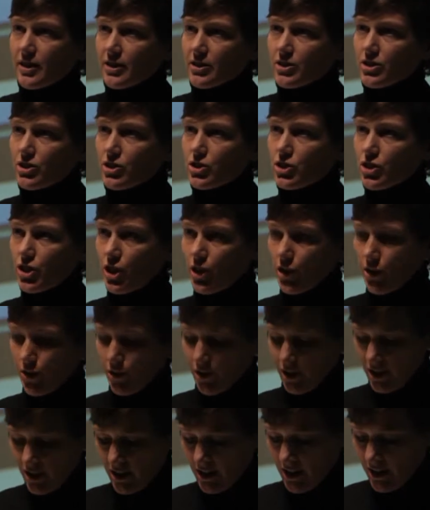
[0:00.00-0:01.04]
has shown
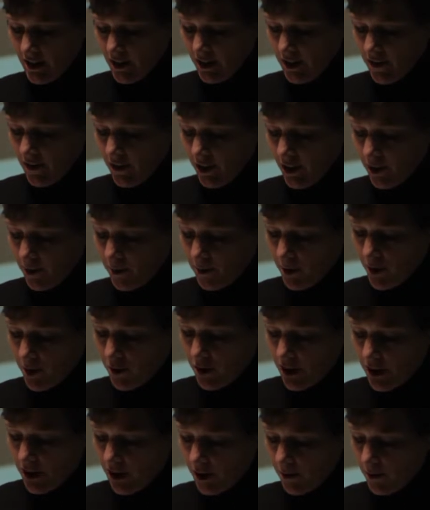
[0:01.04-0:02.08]
that
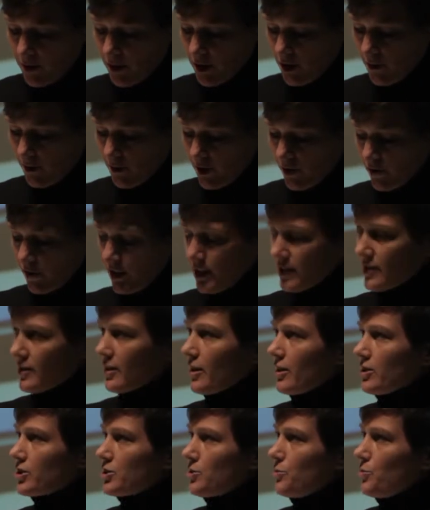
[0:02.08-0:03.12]
building up human
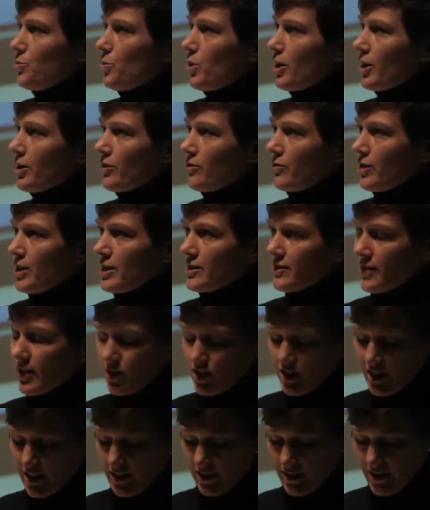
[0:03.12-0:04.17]
research in one research
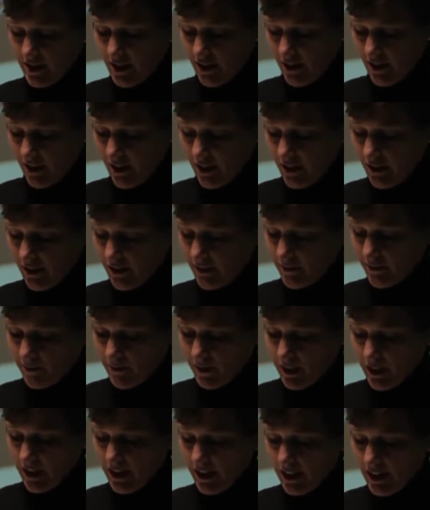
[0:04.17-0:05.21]
centre
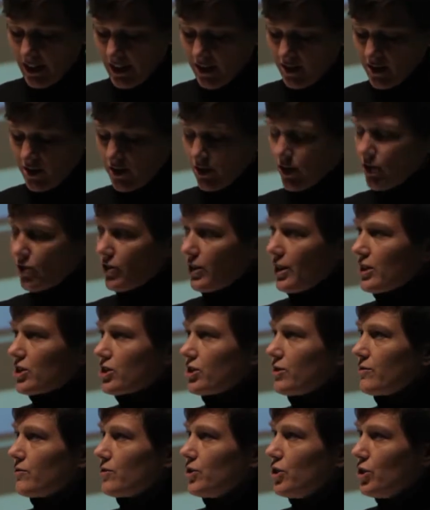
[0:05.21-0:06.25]
can lead to the creation
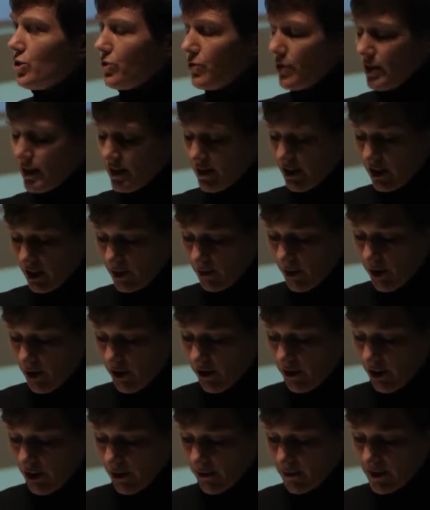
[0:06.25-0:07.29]
of new research
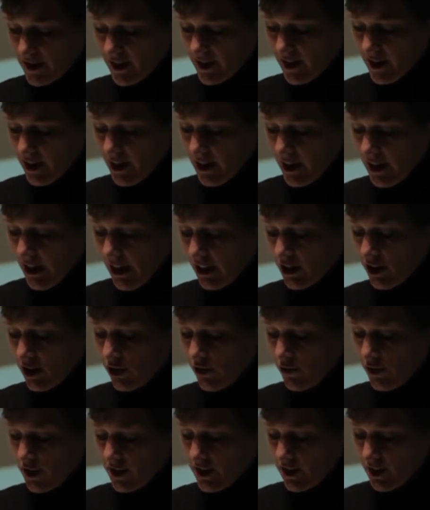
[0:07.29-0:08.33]
programs and new
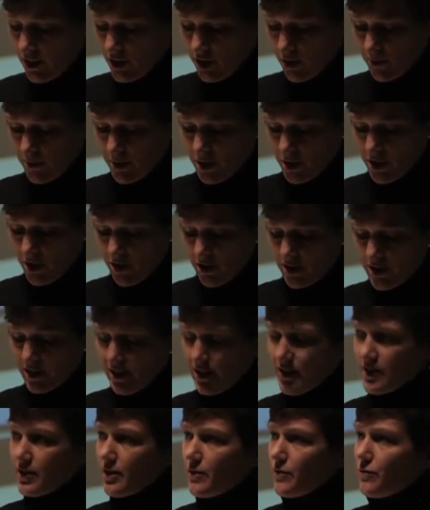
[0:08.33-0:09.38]
research
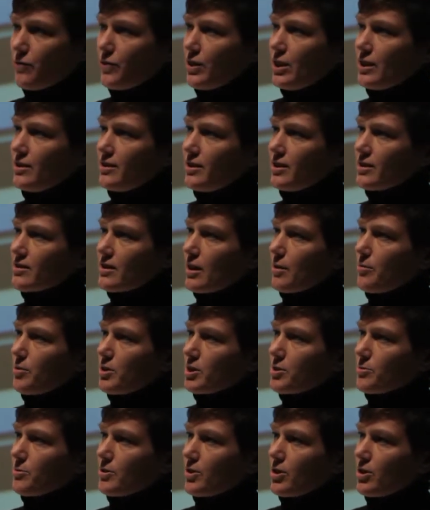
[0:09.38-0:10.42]
opportunities and feed the
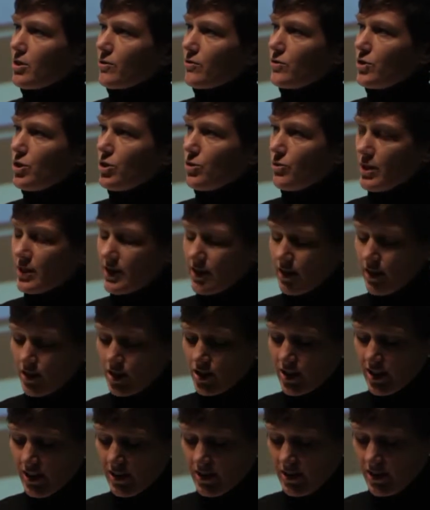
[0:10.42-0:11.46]
establishment of new research
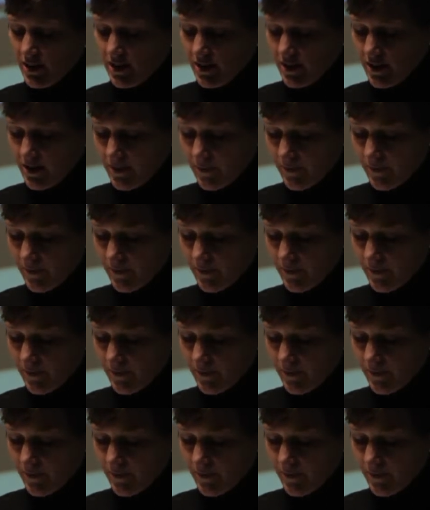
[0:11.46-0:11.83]
centres.